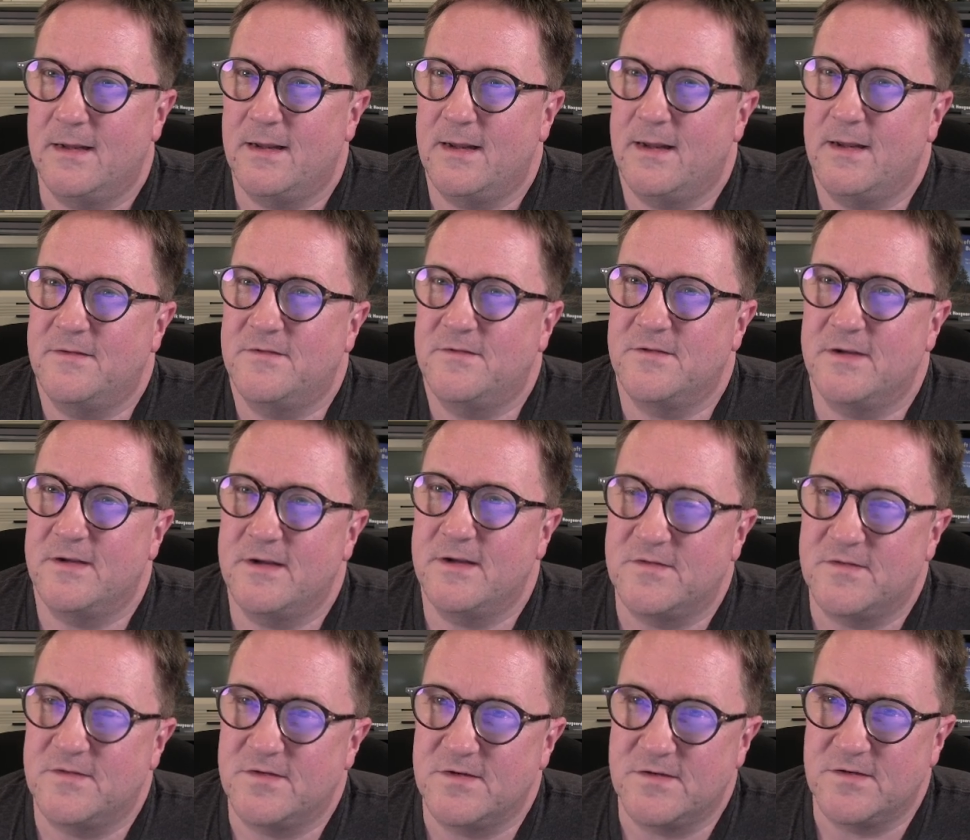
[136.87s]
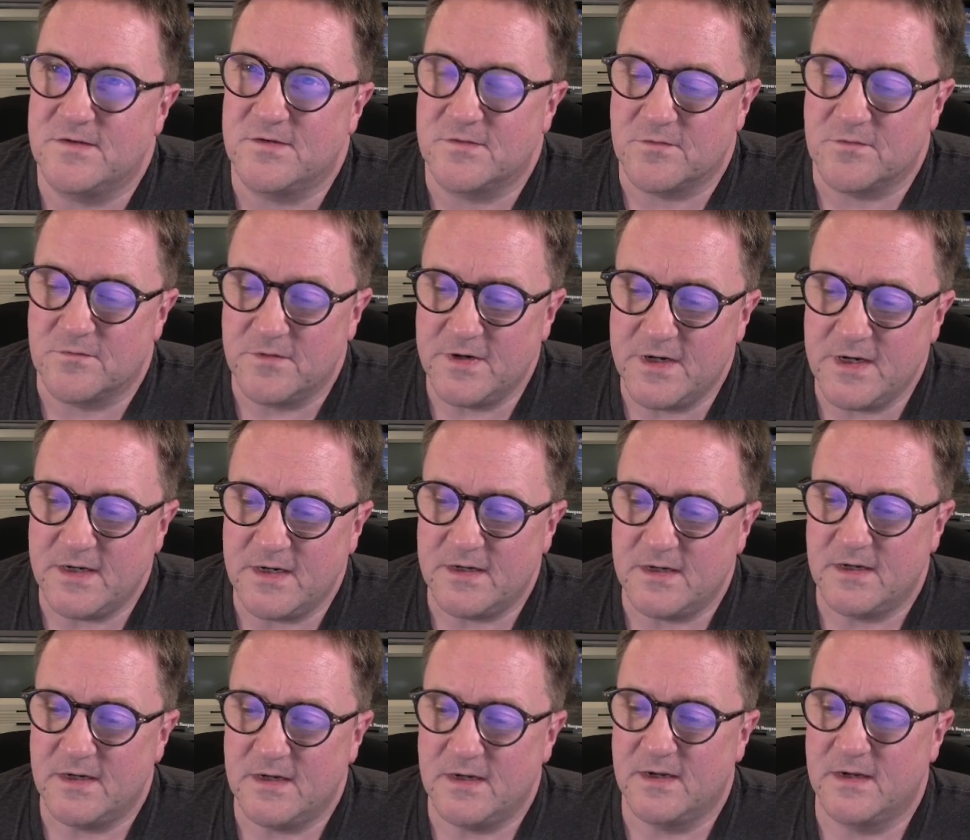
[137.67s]
It's easy to
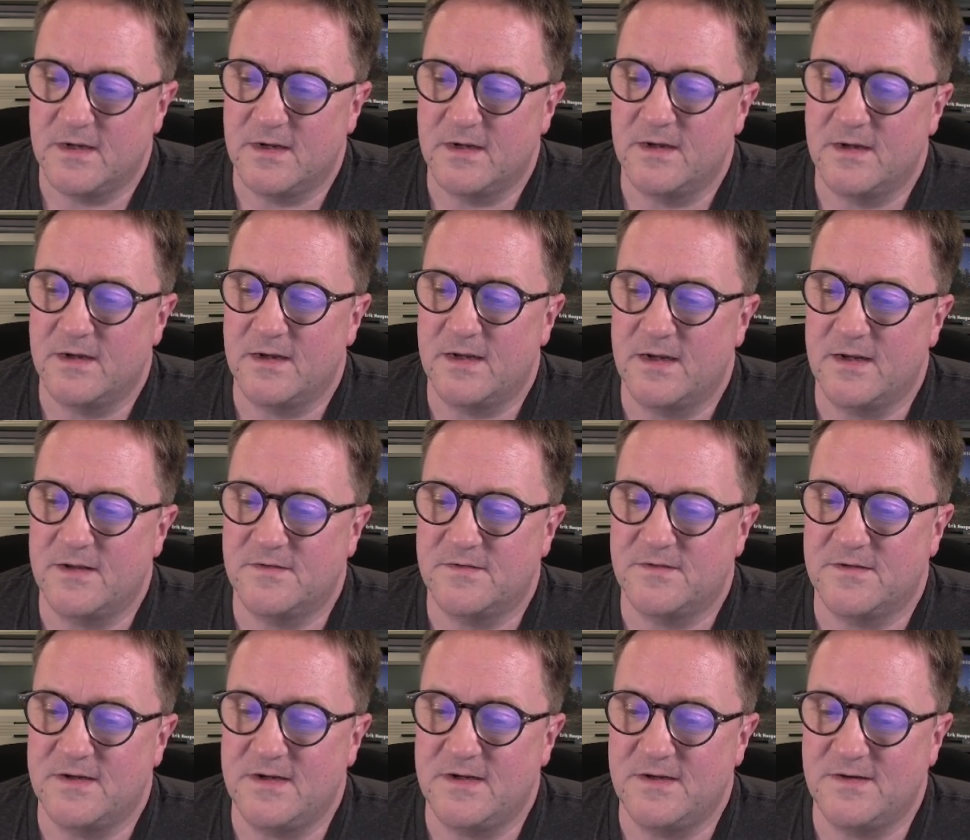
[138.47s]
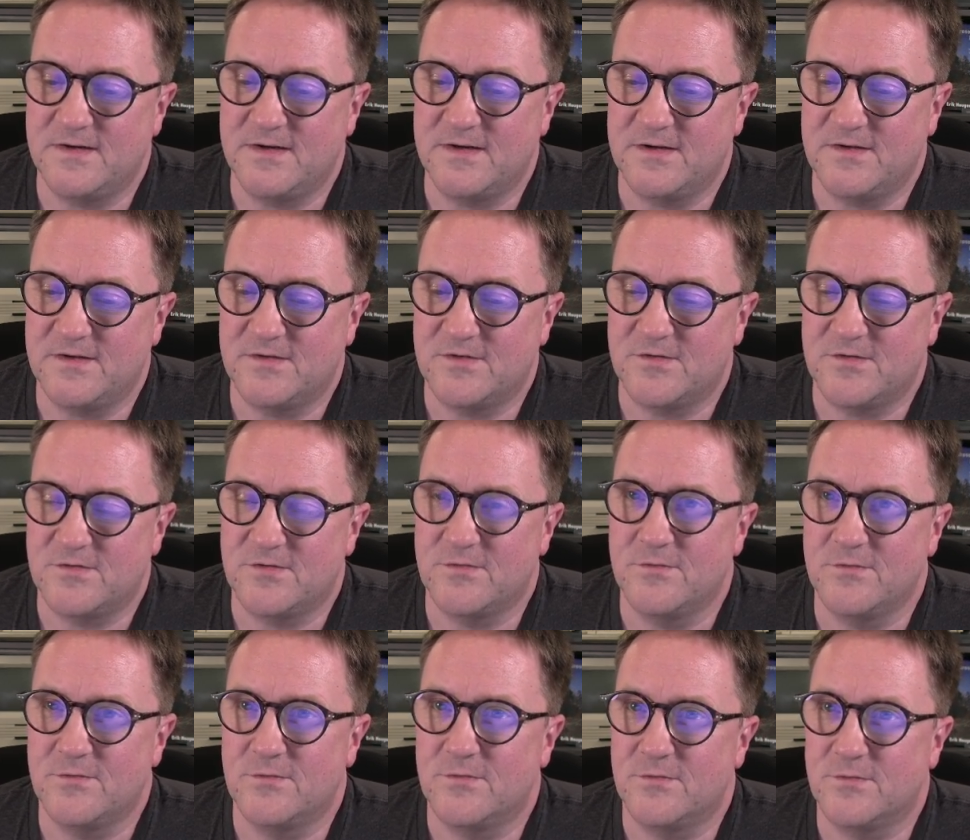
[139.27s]
read. It's easy
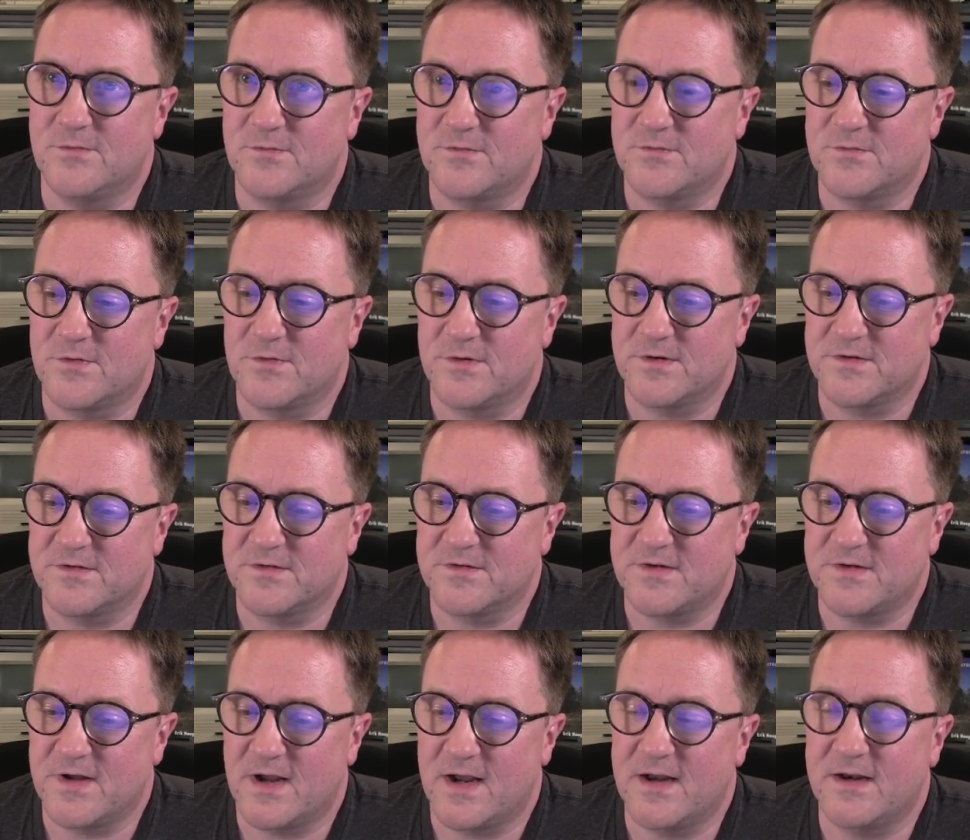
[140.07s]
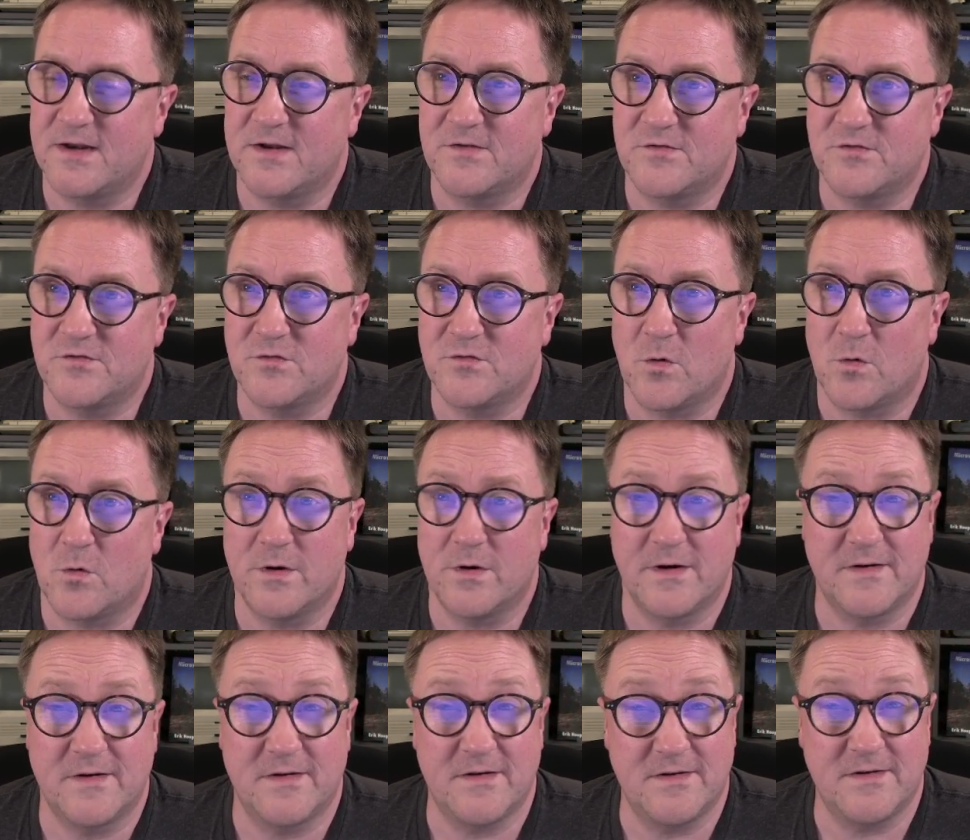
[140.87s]
to understand. It's short.
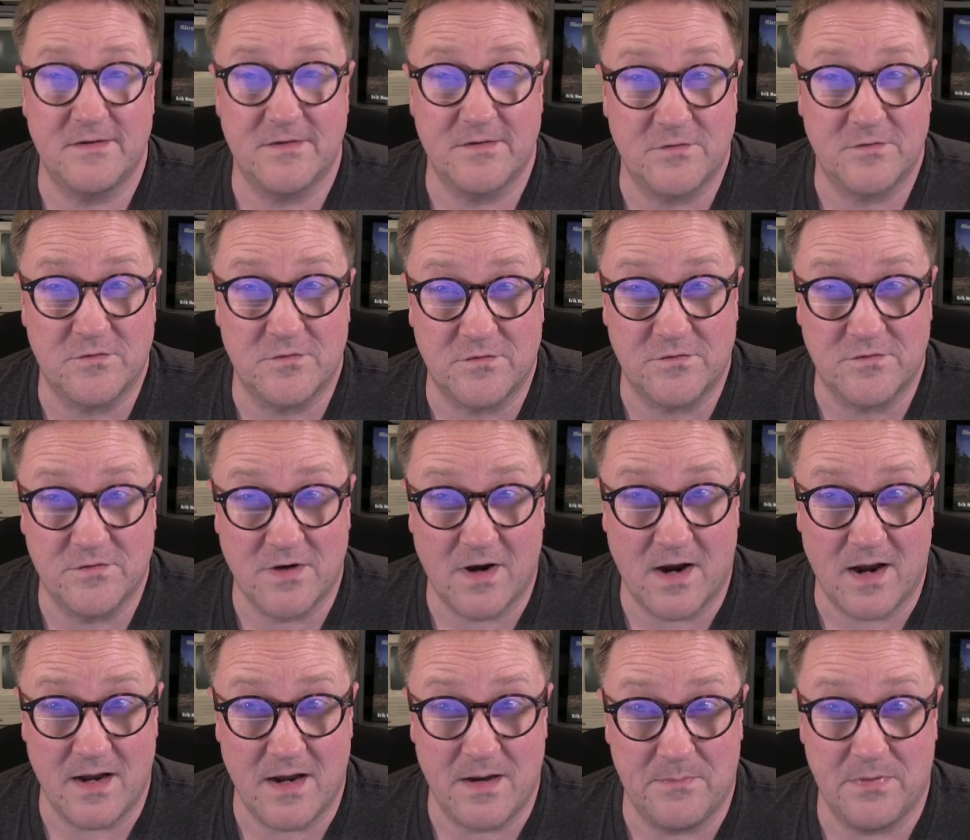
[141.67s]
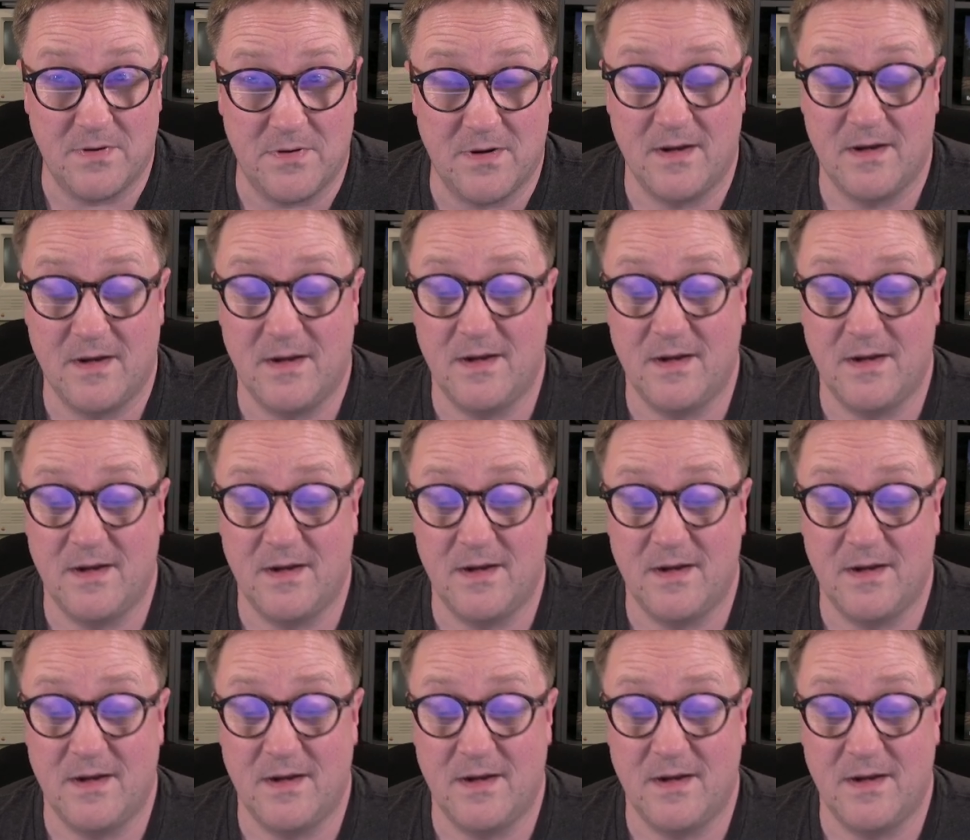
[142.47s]
It's easy to type.